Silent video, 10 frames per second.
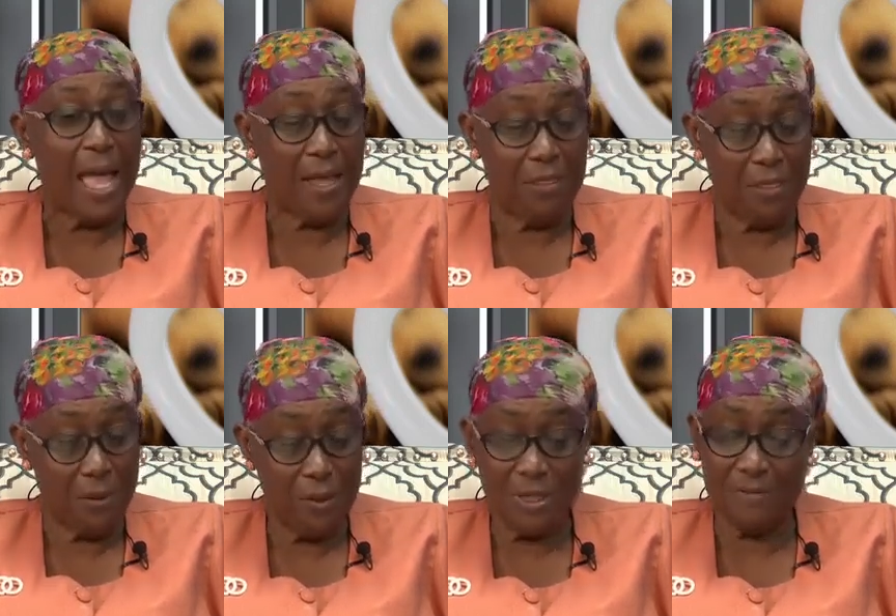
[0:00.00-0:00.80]
I
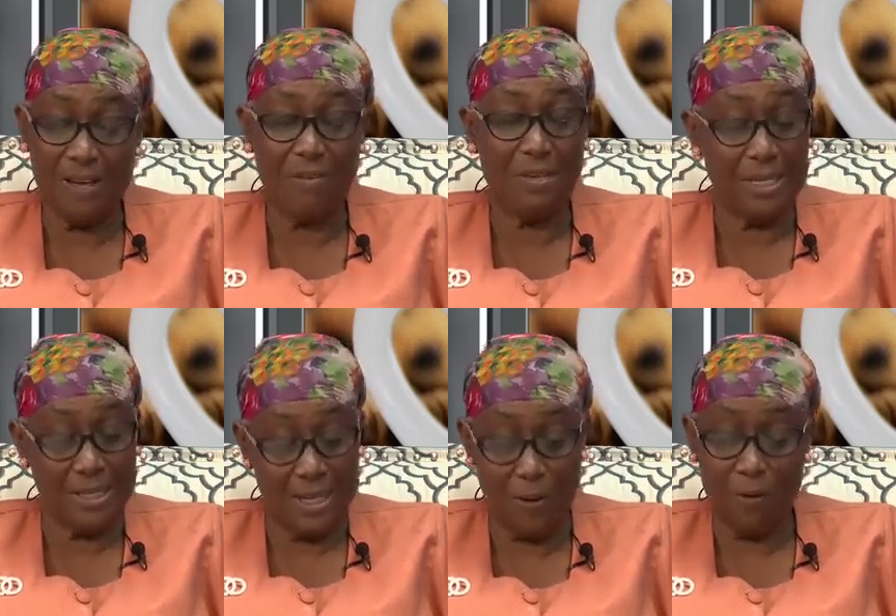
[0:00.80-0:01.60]
thought of having a
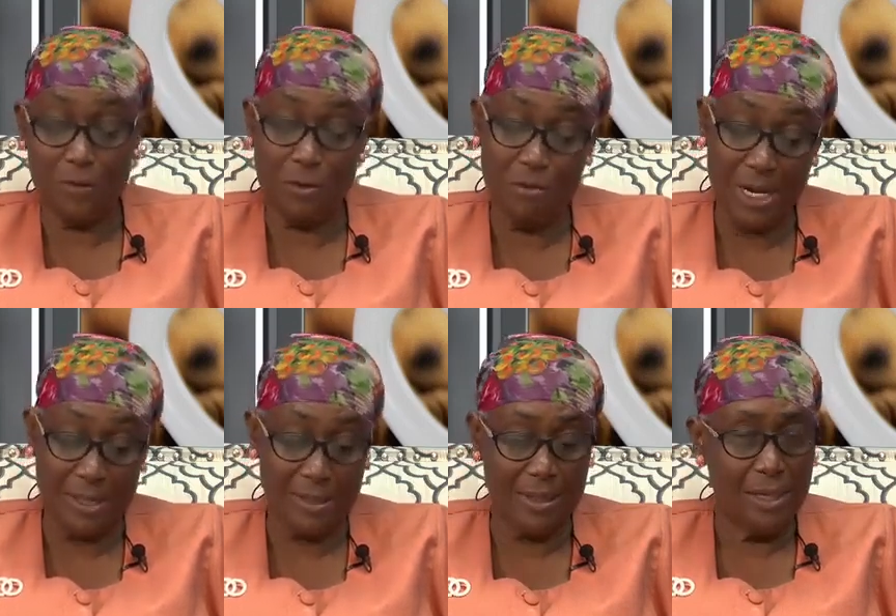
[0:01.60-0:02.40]
day off to
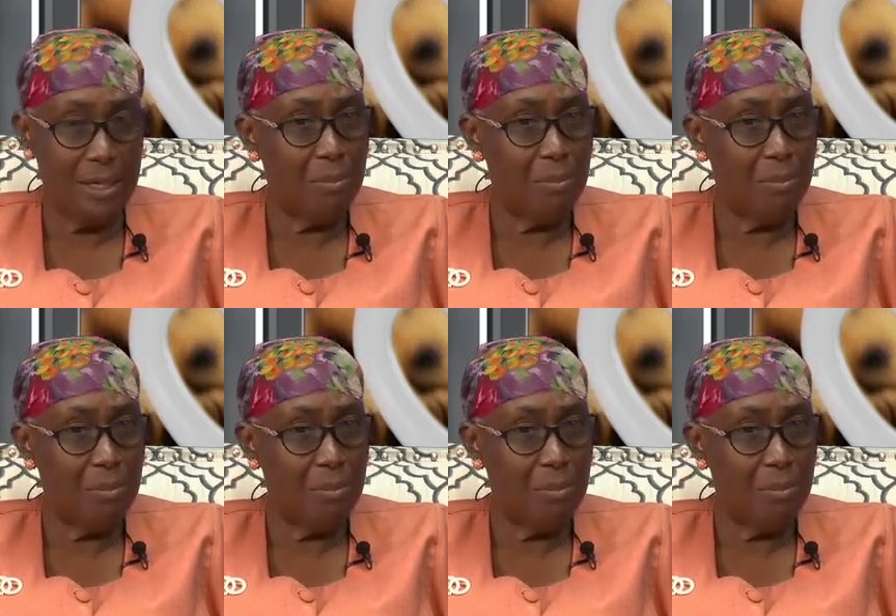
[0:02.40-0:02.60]
rest,